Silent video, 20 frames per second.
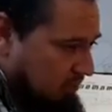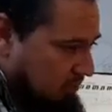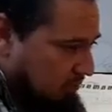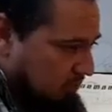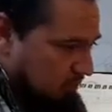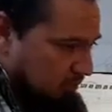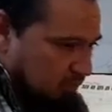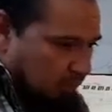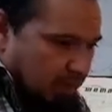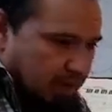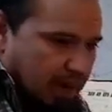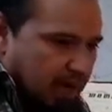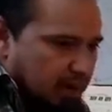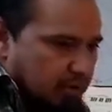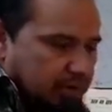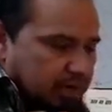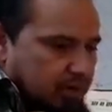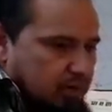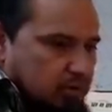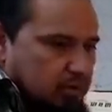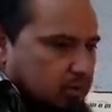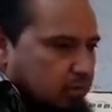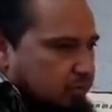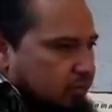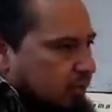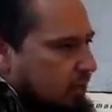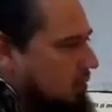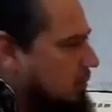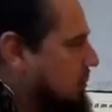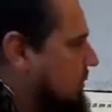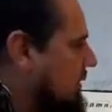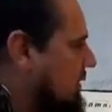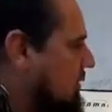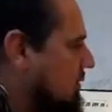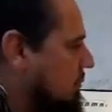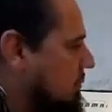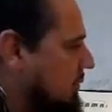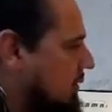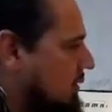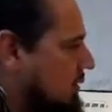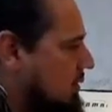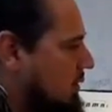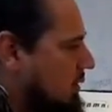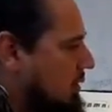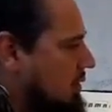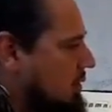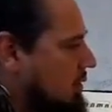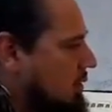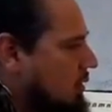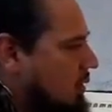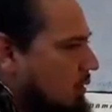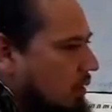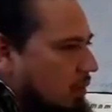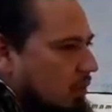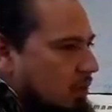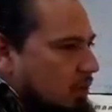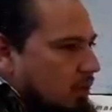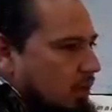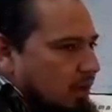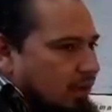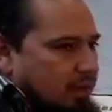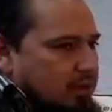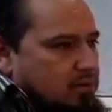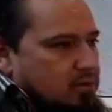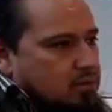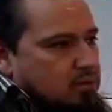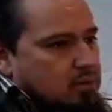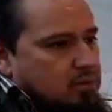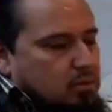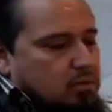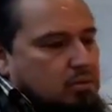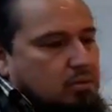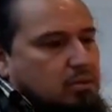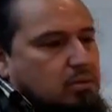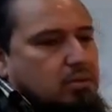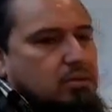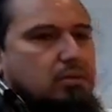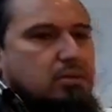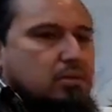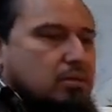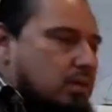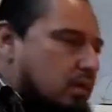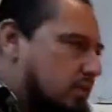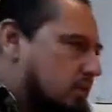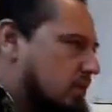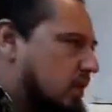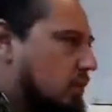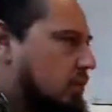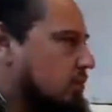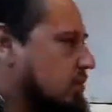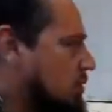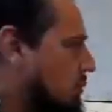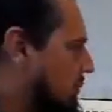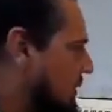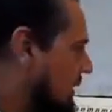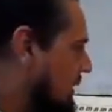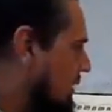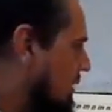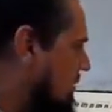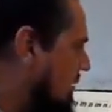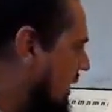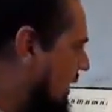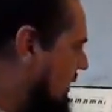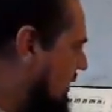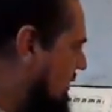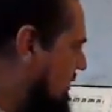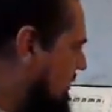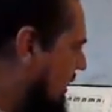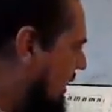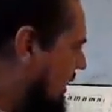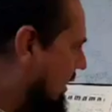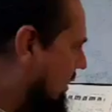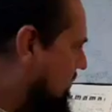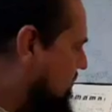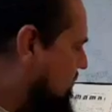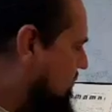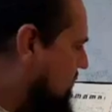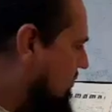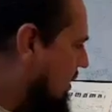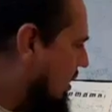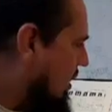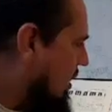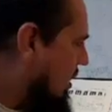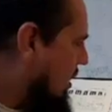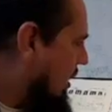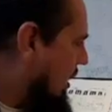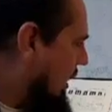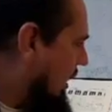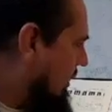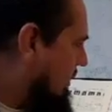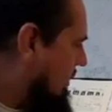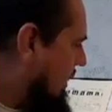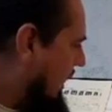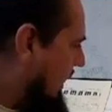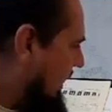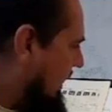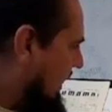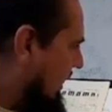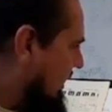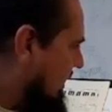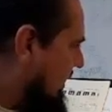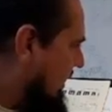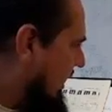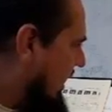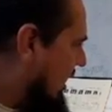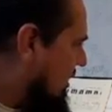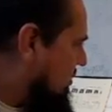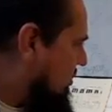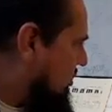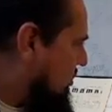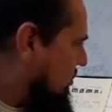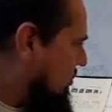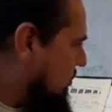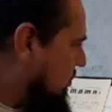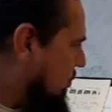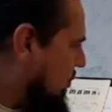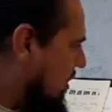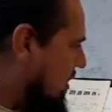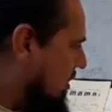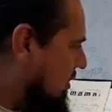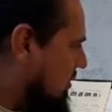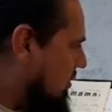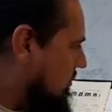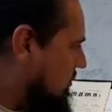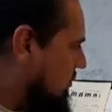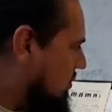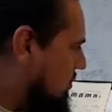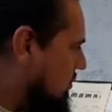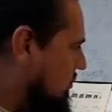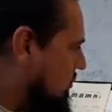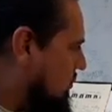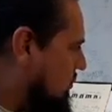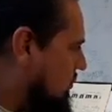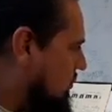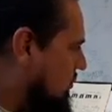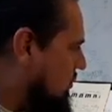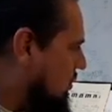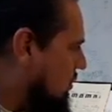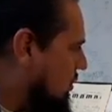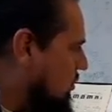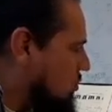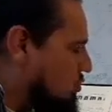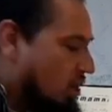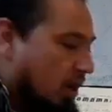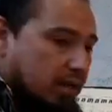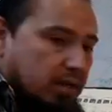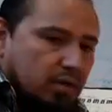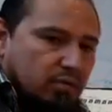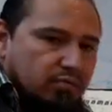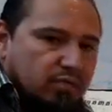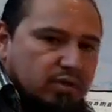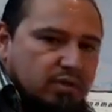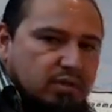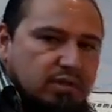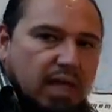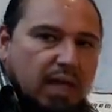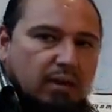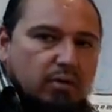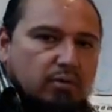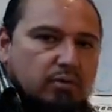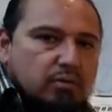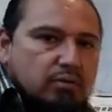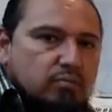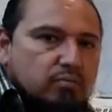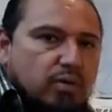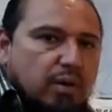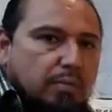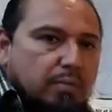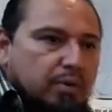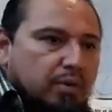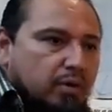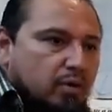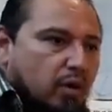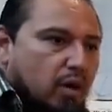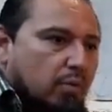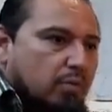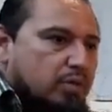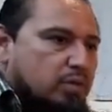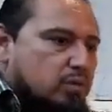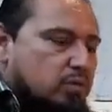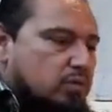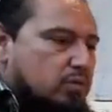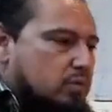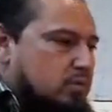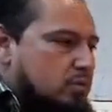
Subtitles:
that I don't need to do finger picking, but it's someone's opinion, right? It's like anything else. You're welcome to try different styles. Remember, you always,